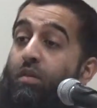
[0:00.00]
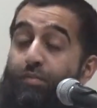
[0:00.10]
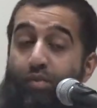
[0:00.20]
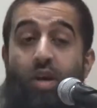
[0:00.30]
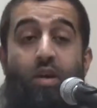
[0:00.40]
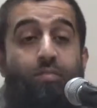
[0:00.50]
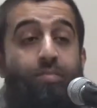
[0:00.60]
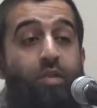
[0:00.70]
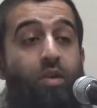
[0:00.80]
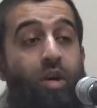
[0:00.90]
Pray.
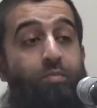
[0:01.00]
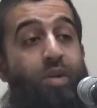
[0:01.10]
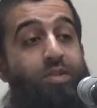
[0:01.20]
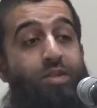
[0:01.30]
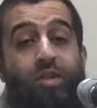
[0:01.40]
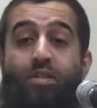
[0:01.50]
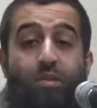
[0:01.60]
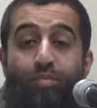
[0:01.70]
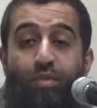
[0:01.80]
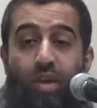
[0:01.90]
And if a person
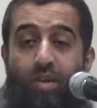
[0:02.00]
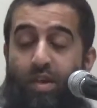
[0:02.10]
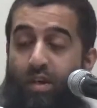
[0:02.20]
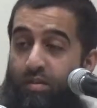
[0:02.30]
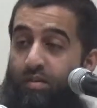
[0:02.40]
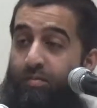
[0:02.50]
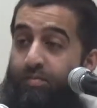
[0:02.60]
doesn't pray, then